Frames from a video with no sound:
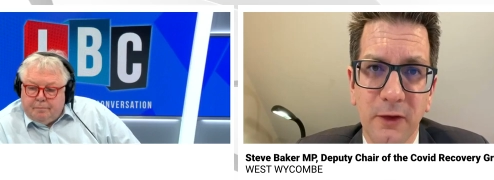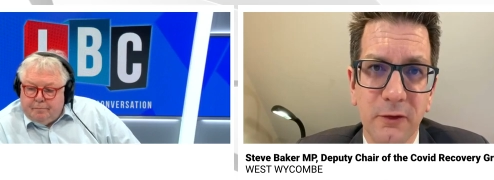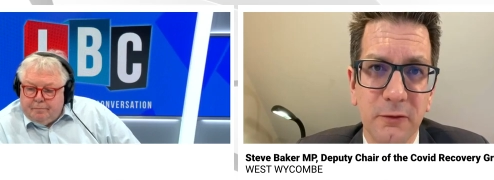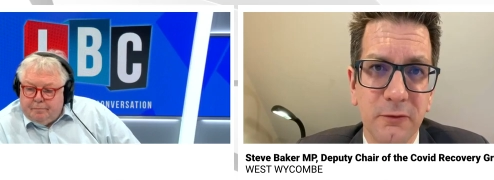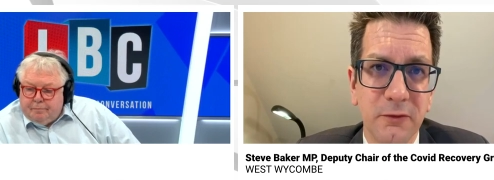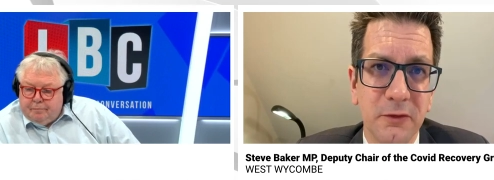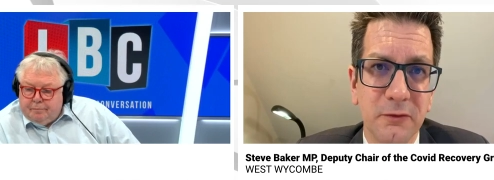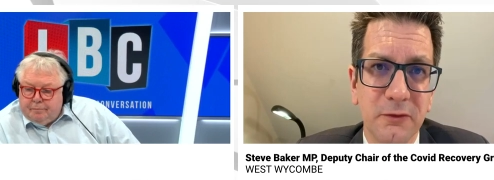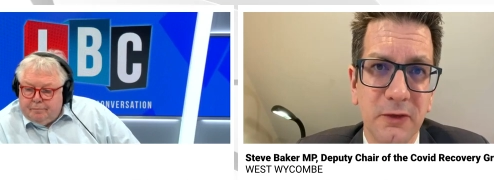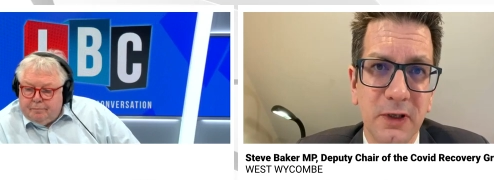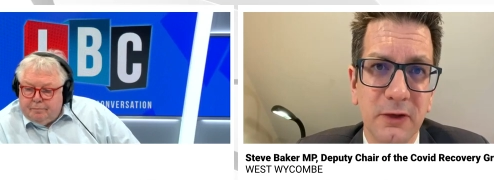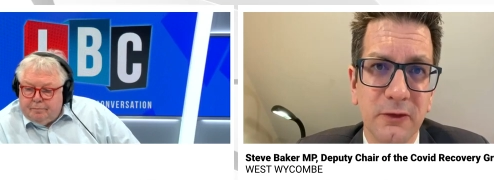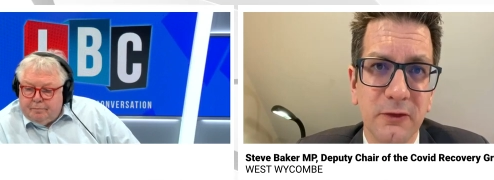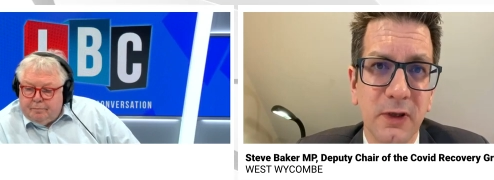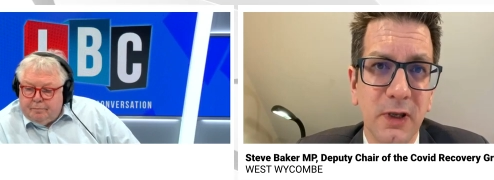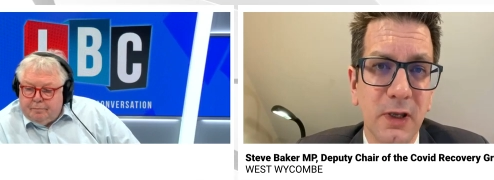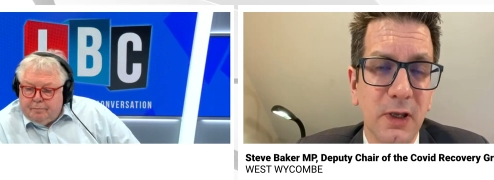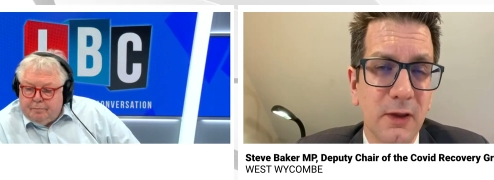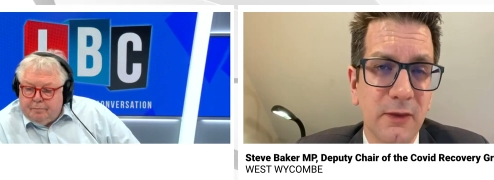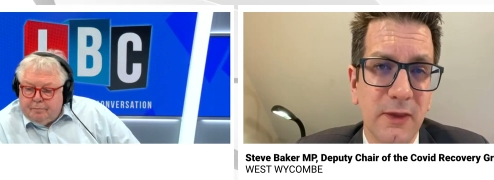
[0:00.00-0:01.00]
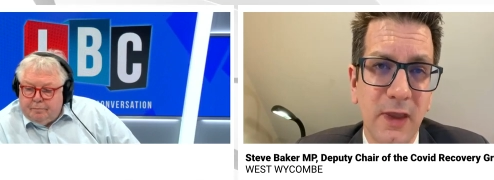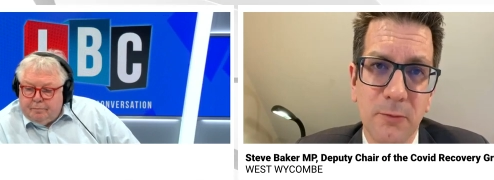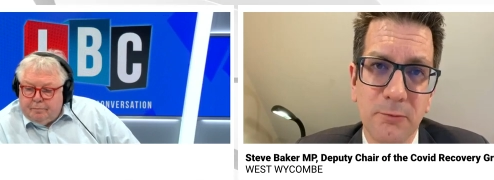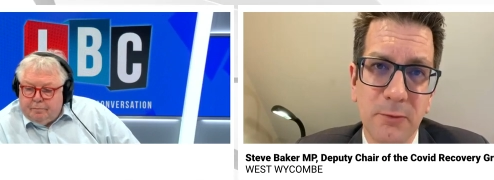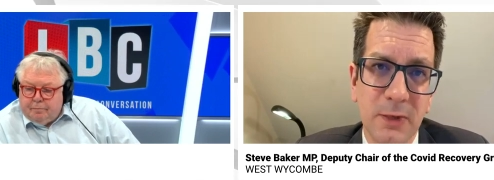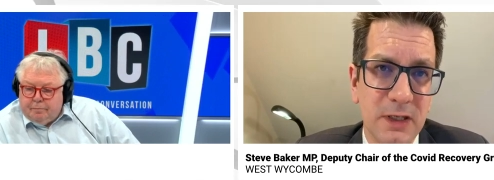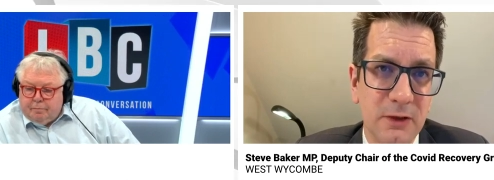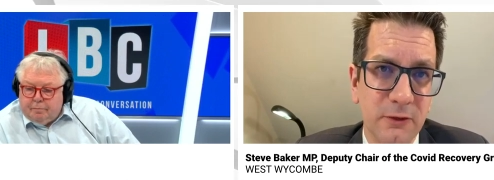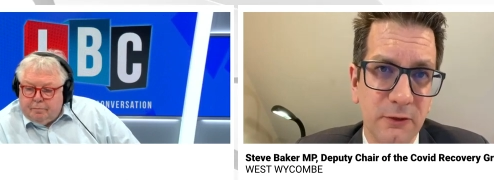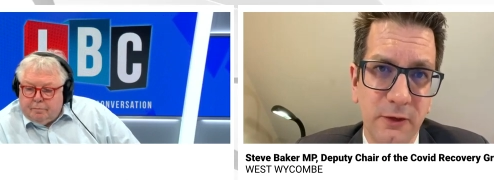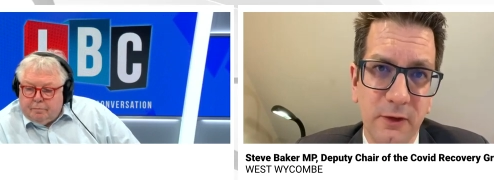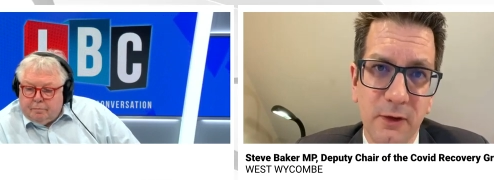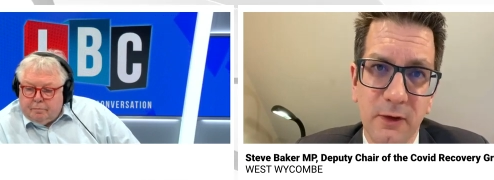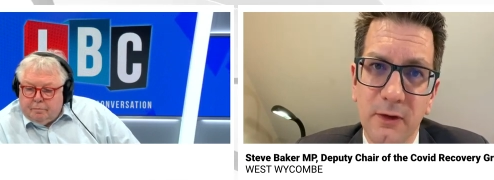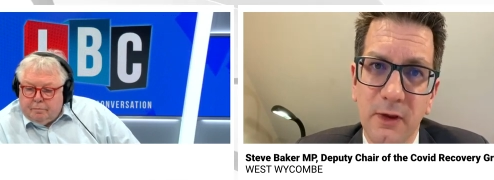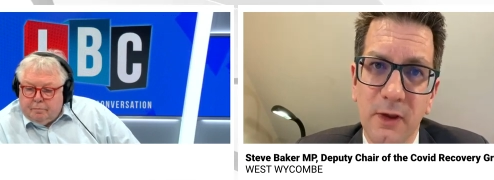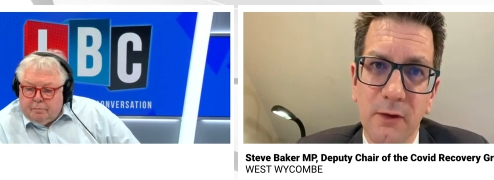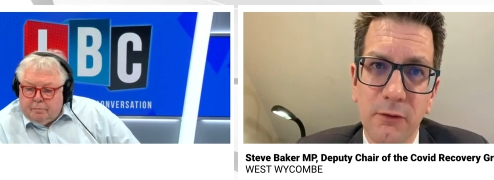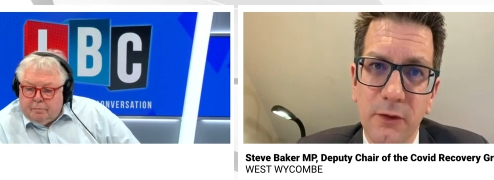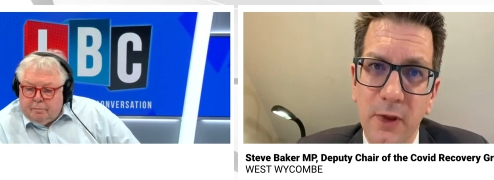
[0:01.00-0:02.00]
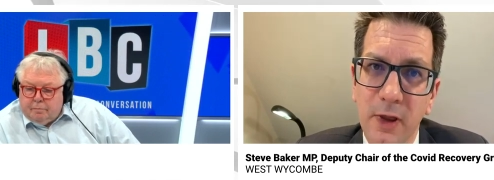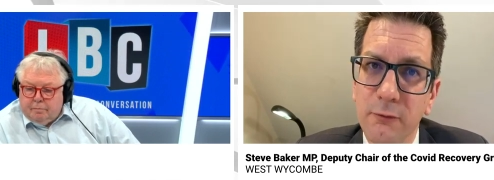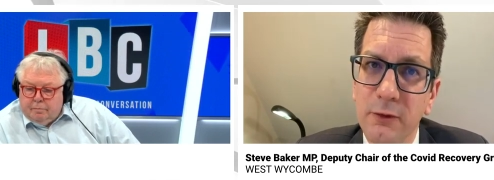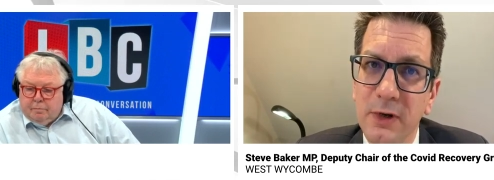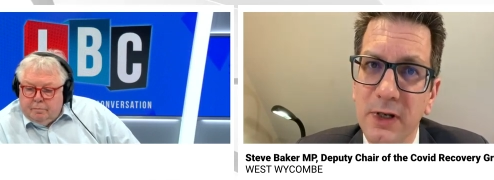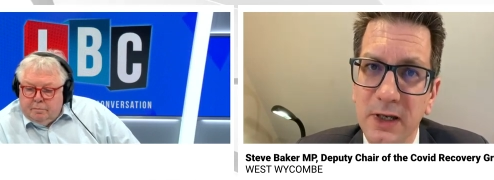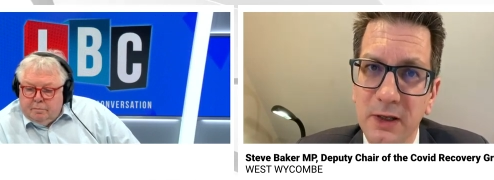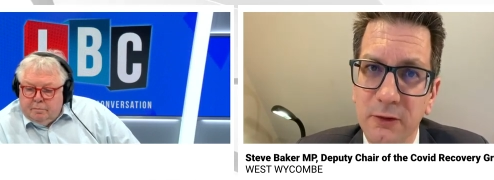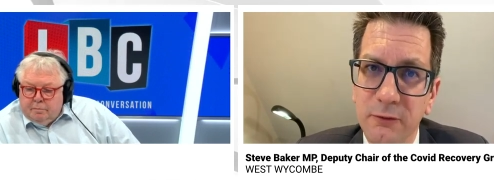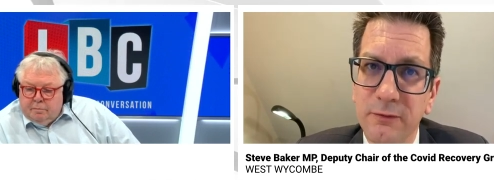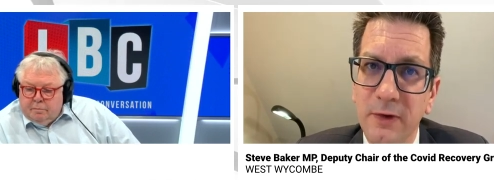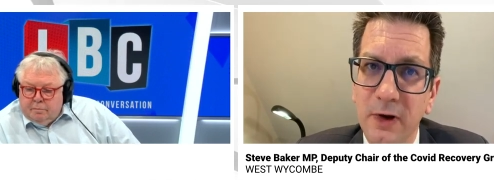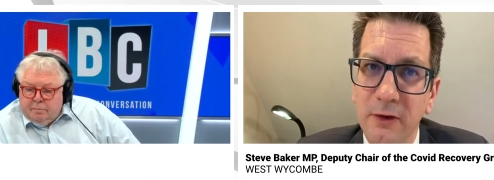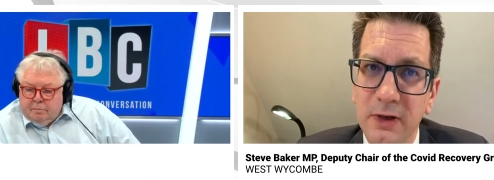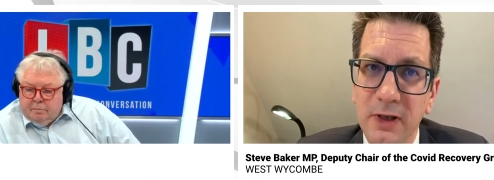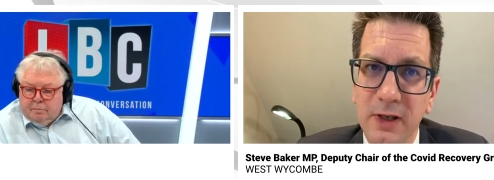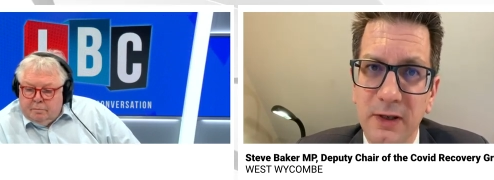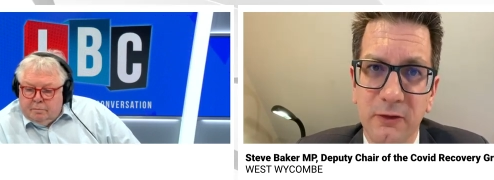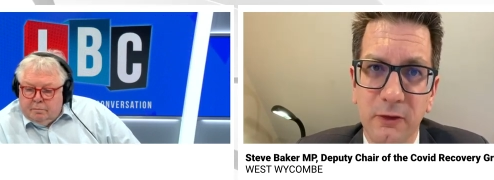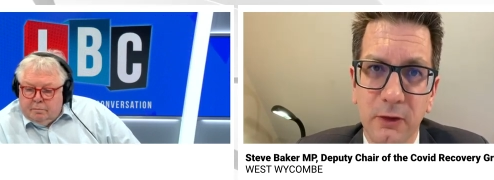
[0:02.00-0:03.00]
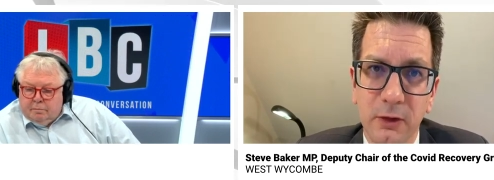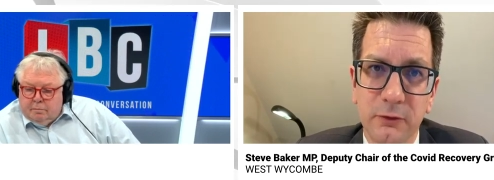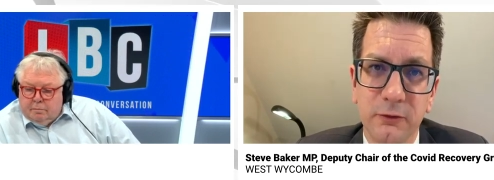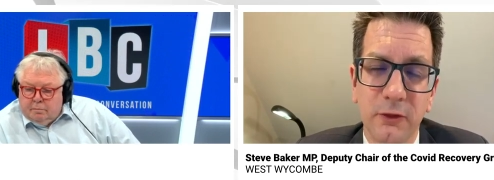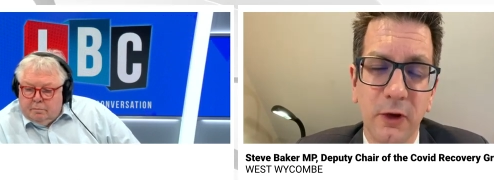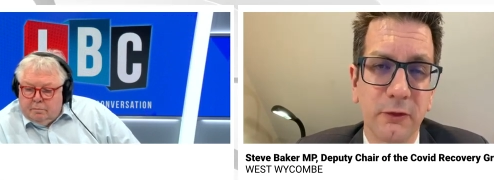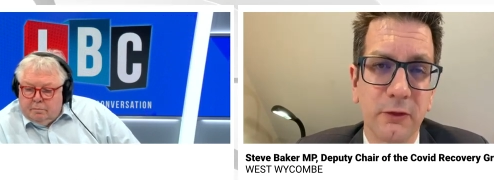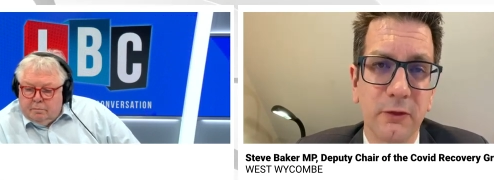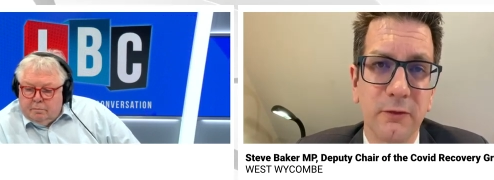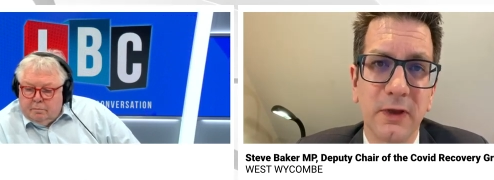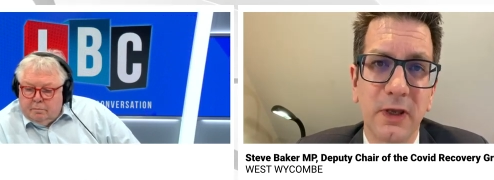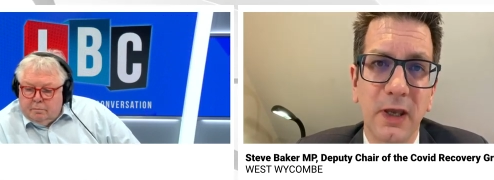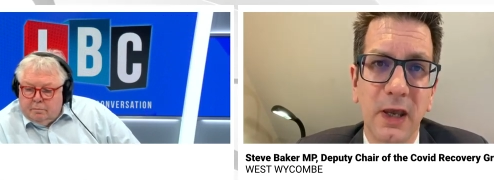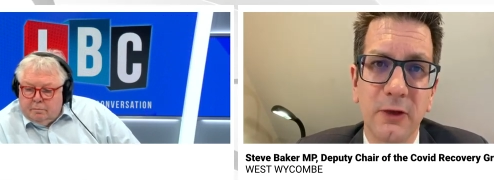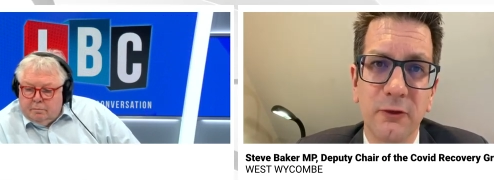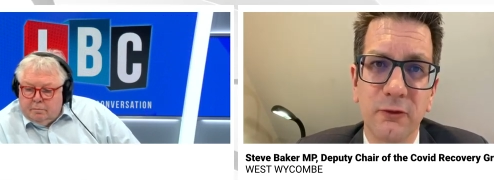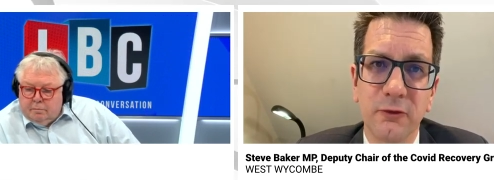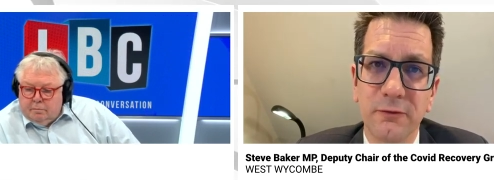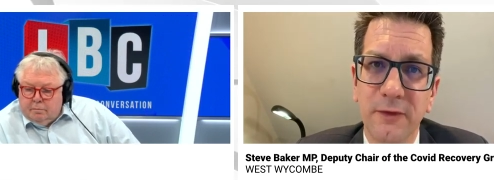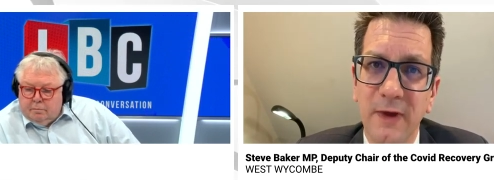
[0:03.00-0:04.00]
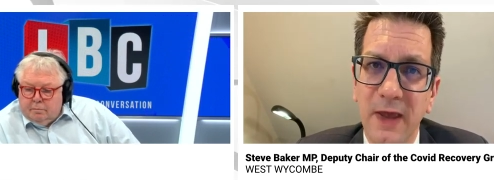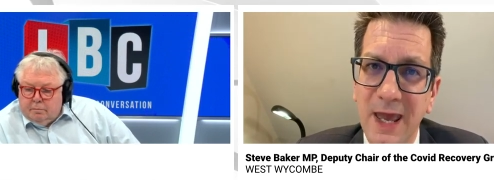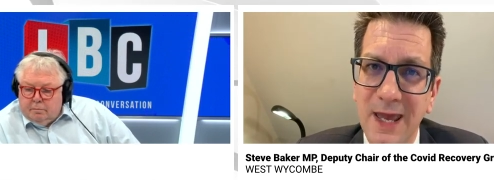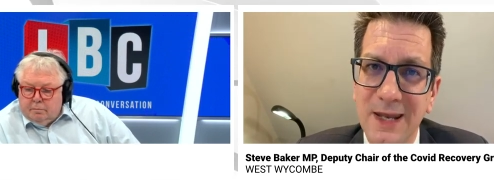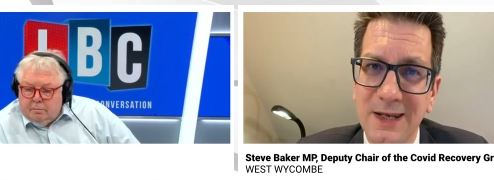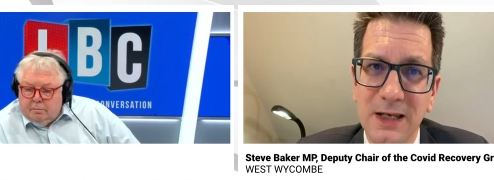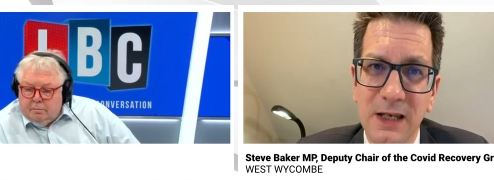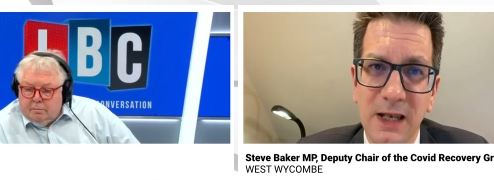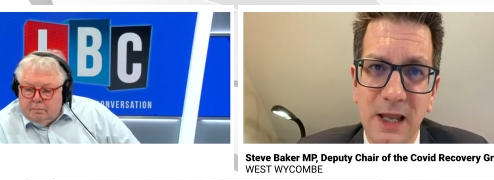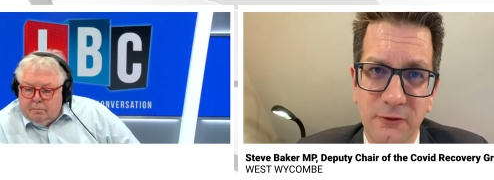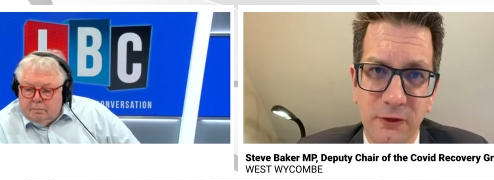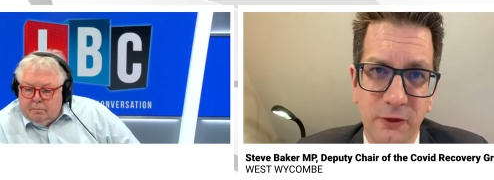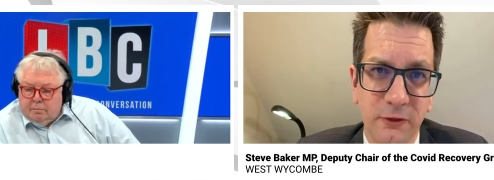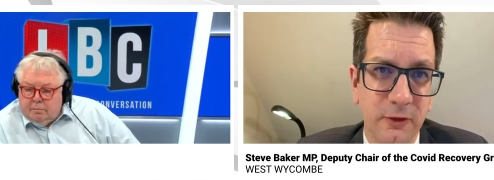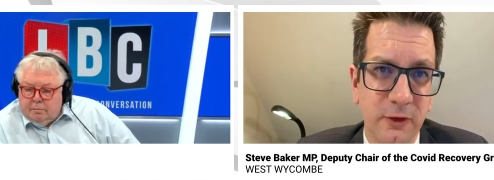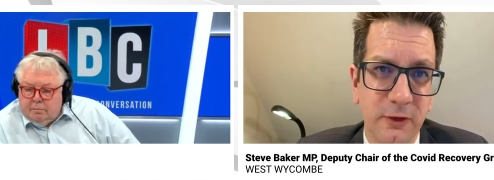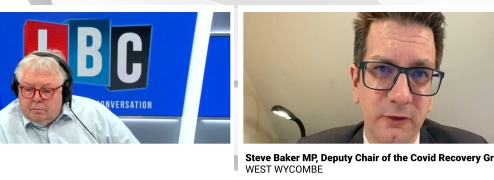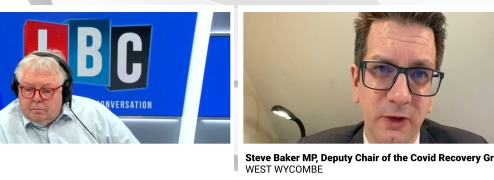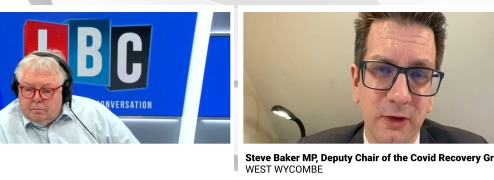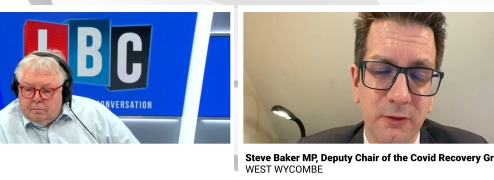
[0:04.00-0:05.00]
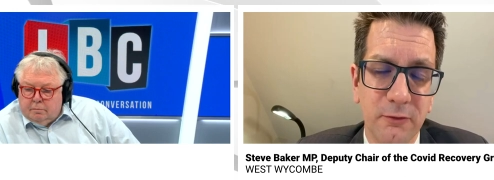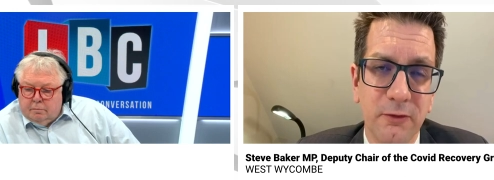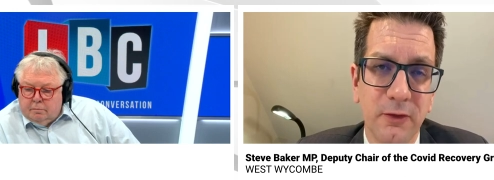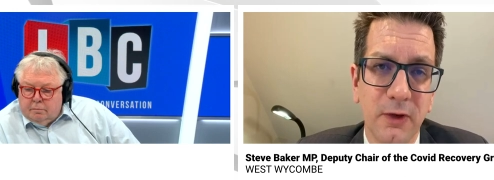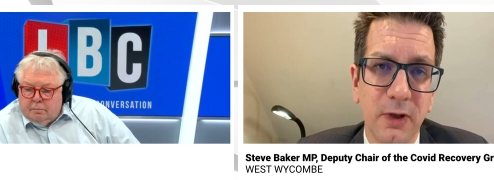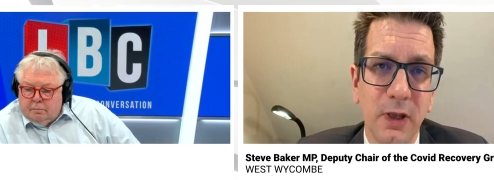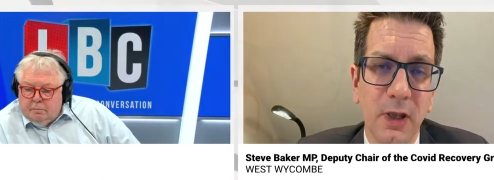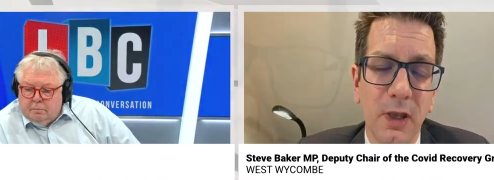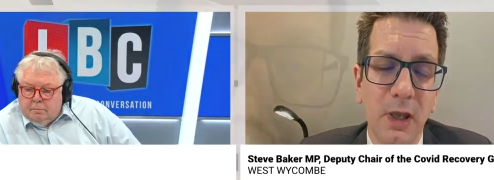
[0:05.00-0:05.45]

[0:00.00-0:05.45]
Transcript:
Speaker 1: under 50s. That means that there really is very little justification for any legislative